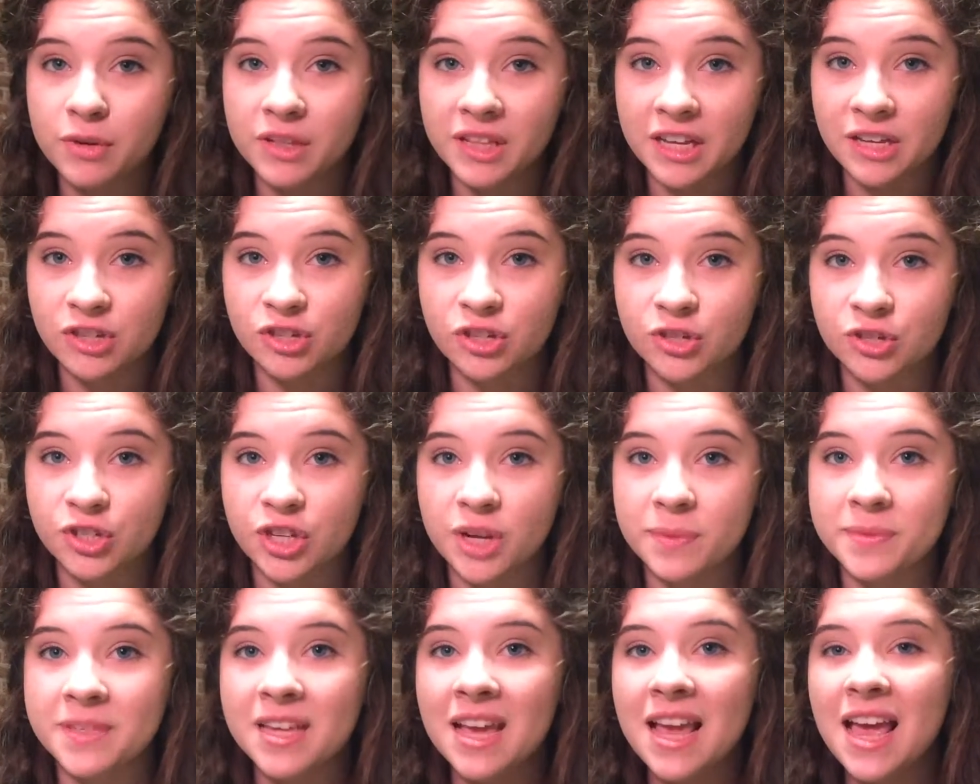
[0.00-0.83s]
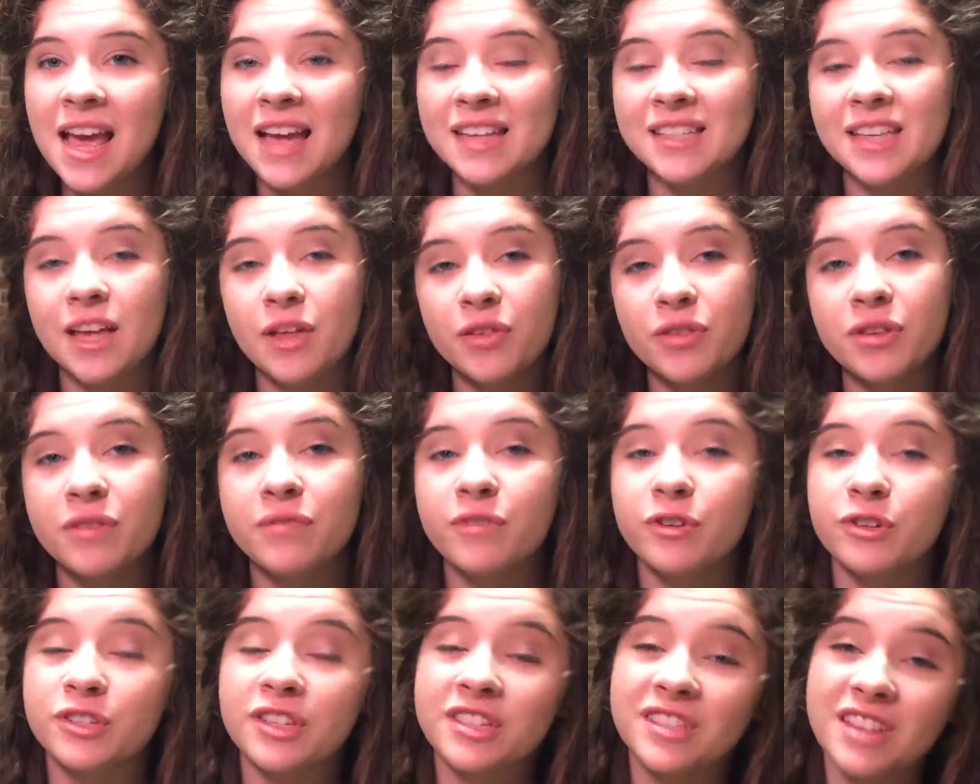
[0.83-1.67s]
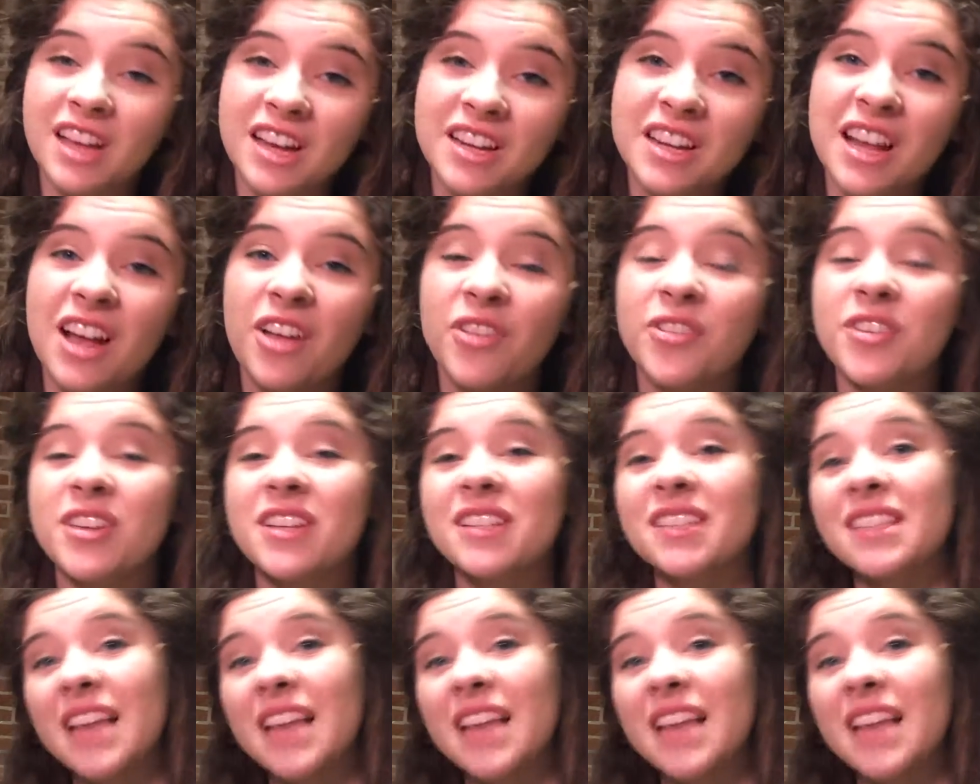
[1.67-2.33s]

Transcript: relationships as healthy versus unhealthy,